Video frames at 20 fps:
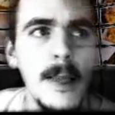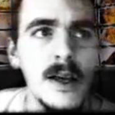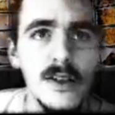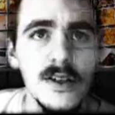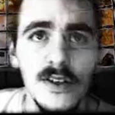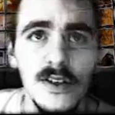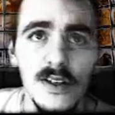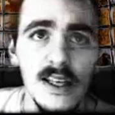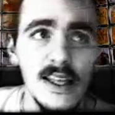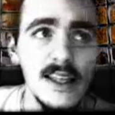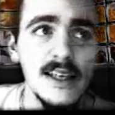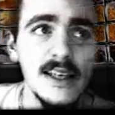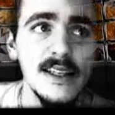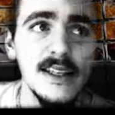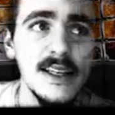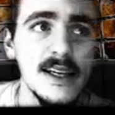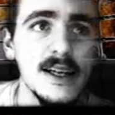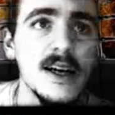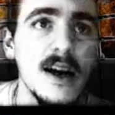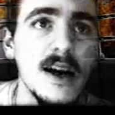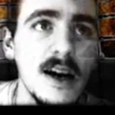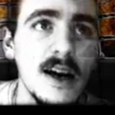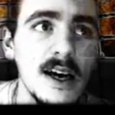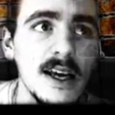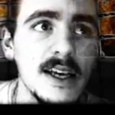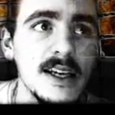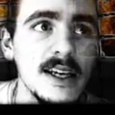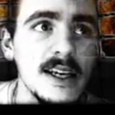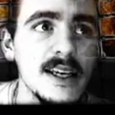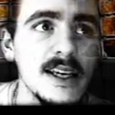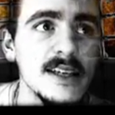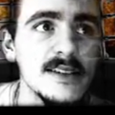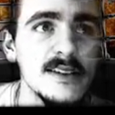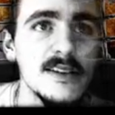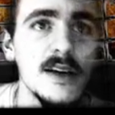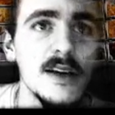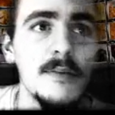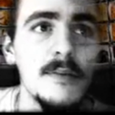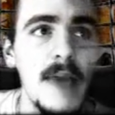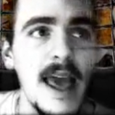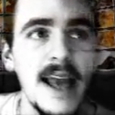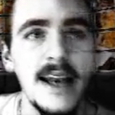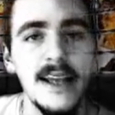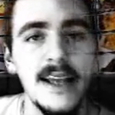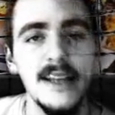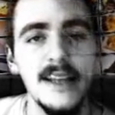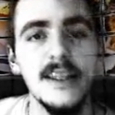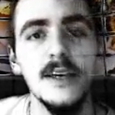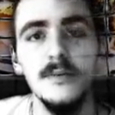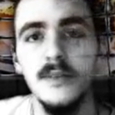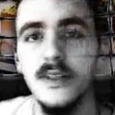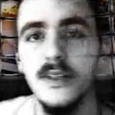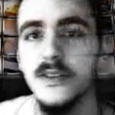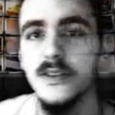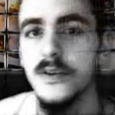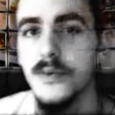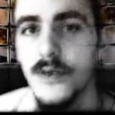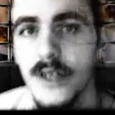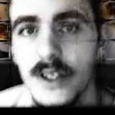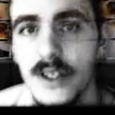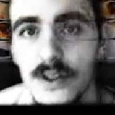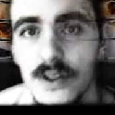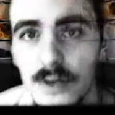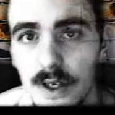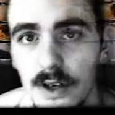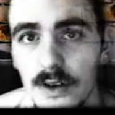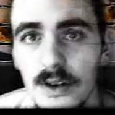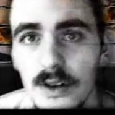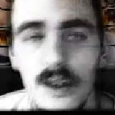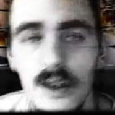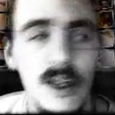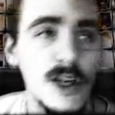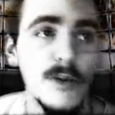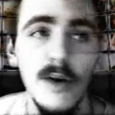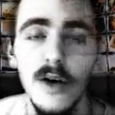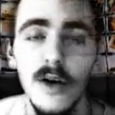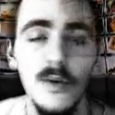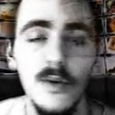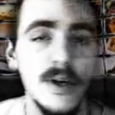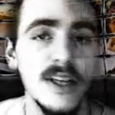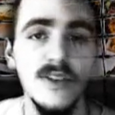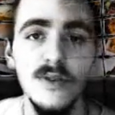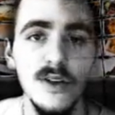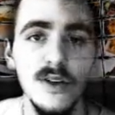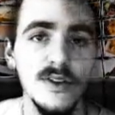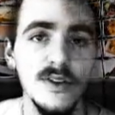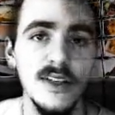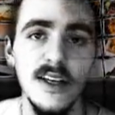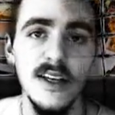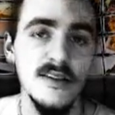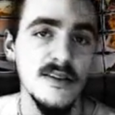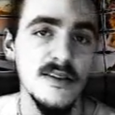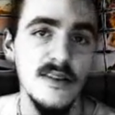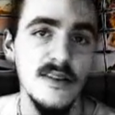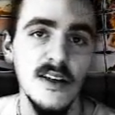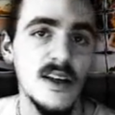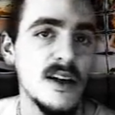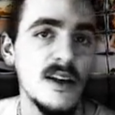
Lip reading: So they think that God is commanding them to support Israel. No matter what Israel does.